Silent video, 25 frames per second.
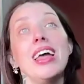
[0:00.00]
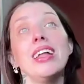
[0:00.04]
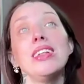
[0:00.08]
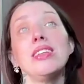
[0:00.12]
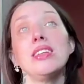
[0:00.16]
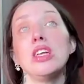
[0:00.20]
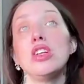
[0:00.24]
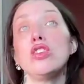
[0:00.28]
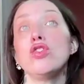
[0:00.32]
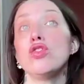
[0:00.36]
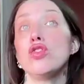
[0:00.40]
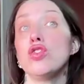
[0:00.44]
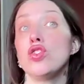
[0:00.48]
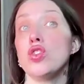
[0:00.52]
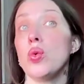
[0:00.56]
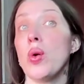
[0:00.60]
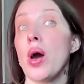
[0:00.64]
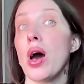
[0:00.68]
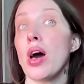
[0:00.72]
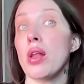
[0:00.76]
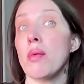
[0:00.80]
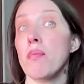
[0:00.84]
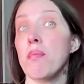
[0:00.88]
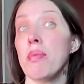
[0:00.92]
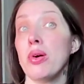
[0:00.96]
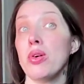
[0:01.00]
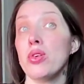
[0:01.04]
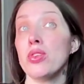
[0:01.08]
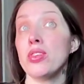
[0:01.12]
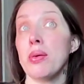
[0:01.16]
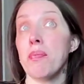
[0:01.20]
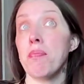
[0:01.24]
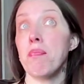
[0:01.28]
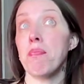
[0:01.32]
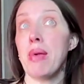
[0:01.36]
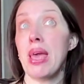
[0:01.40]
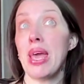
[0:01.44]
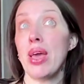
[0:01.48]
Teaches you how to build a
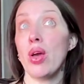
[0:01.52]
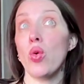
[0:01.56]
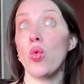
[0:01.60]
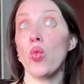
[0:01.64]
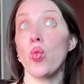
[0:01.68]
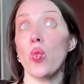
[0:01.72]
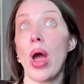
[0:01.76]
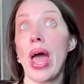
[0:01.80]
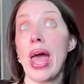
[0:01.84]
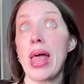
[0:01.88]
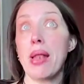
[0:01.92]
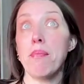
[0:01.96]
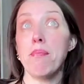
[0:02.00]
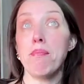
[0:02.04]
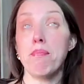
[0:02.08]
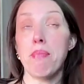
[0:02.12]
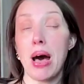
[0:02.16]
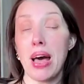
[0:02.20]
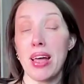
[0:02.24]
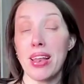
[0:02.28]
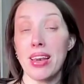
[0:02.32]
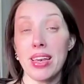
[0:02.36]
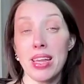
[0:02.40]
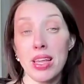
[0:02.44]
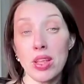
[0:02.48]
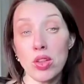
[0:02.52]
big red button